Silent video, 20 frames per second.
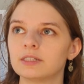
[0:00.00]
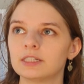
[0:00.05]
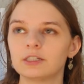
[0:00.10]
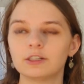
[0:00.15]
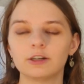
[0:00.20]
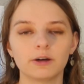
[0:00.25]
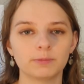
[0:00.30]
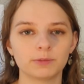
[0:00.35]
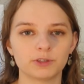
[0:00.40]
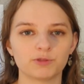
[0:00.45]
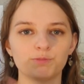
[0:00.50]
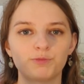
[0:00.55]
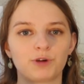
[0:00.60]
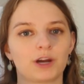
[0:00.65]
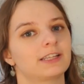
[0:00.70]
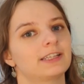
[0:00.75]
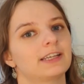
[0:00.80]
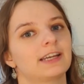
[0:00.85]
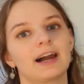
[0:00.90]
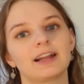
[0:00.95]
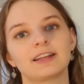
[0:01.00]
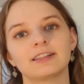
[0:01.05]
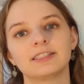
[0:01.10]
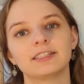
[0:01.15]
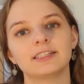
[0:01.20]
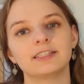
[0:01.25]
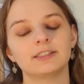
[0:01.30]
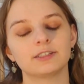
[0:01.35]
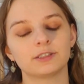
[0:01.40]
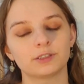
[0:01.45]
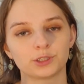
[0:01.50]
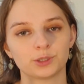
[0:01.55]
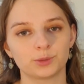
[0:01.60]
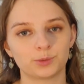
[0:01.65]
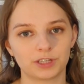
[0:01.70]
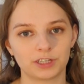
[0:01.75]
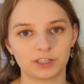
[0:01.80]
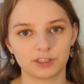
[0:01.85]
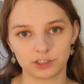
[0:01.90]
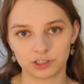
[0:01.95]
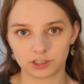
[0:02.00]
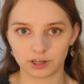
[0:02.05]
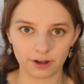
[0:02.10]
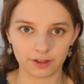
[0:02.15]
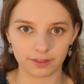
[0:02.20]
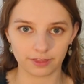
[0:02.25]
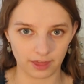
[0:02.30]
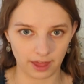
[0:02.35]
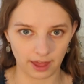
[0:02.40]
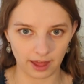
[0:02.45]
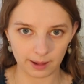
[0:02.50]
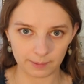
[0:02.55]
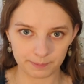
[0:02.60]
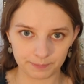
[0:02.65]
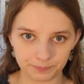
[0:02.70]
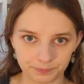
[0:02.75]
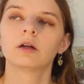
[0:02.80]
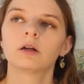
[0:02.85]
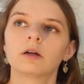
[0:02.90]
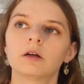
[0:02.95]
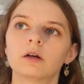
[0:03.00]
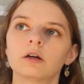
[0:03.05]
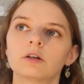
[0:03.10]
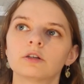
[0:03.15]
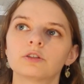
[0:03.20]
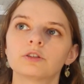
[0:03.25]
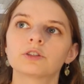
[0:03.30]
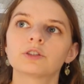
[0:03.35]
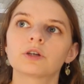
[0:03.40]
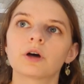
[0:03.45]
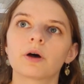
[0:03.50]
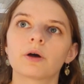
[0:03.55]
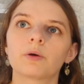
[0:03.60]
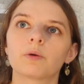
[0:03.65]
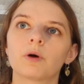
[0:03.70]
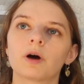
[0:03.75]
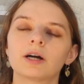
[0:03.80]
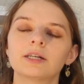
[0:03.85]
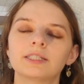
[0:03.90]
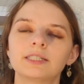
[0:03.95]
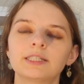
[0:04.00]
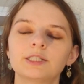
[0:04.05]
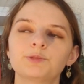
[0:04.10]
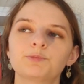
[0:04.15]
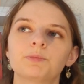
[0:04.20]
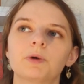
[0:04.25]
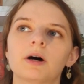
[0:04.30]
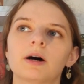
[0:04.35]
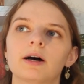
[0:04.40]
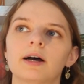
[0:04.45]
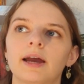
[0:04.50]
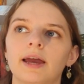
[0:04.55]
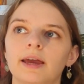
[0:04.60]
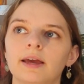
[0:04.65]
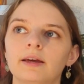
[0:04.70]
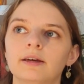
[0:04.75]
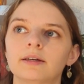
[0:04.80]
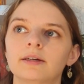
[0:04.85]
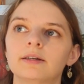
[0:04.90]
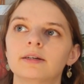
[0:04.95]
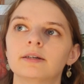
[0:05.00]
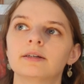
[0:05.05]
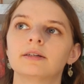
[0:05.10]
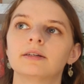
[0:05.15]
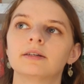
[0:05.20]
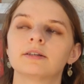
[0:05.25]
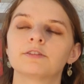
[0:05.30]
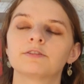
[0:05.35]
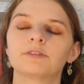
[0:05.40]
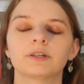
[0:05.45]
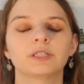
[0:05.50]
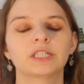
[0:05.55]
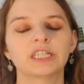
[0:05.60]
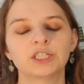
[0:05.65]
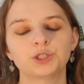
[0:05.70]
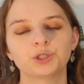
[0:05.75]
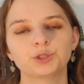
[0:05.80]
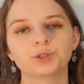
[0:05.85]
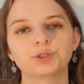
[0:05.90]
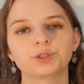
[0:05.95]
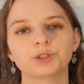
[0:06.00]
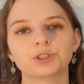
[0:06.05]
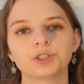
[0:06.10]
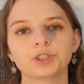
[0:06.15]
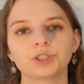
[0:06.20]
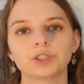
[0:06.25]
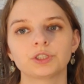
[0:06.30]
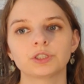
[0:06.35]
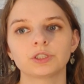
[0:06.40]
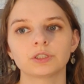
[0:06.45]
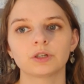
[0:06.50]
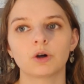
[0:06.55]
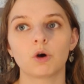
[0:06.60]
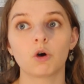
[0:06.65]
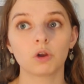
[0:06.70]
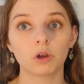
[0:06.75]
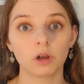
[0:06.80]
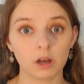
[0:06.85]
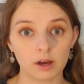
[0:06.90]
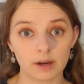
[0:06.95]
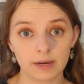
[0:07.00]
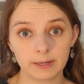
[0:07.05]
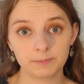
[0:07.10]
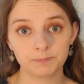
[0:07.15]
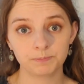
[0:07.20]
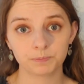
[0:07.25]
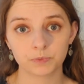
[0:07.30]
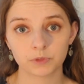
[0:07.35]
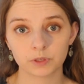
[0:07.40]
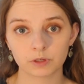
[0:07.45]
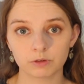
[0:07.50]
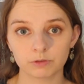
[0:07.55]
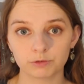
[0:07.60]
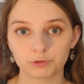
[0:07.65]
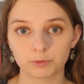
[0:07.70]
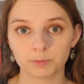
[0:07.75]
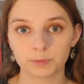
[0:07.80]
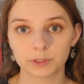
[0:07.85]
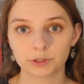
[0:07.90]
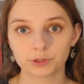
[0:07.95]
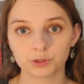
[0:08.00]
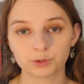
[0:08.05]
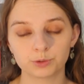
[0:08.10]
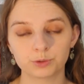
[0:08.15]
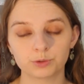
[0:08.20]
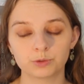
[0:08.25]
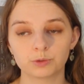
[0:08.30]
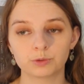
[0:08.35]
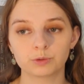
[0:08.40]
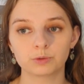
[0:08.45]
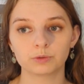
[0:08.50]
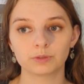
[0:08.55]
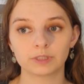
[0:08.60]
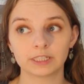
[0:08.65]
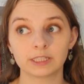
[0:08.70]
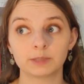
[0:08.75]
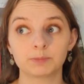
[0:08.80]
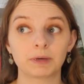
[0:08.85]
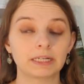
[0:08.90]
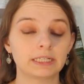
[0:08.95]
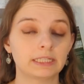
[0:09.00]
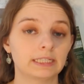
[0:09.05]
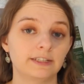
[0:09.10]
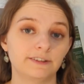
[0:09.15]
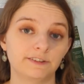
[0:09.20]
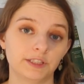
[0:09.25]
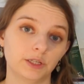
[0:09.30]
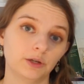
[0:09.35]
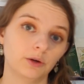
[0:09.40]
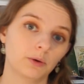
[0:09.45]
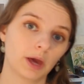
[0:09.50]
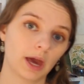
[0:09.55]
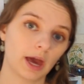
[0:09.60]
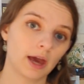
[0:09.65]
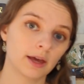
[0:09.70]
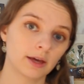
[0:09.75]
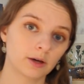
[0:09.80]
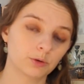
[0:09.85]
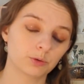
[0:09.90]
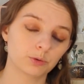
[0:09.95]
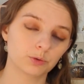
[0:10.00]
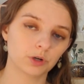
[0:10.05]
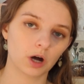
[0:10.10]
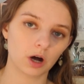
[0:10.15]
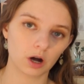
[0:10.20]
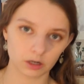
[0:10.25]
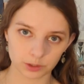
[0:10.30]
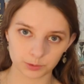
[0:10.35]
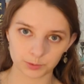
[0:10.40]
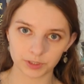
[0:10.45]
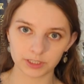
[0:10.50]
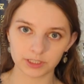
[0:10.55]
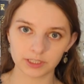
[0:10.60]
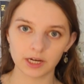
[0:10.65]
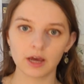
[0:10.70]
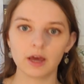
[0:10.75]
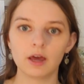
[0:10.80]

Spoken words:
in terms of practicalities, so we're going to start there. So I did my foundation course online from a school that's based here in the UK called Heartwood.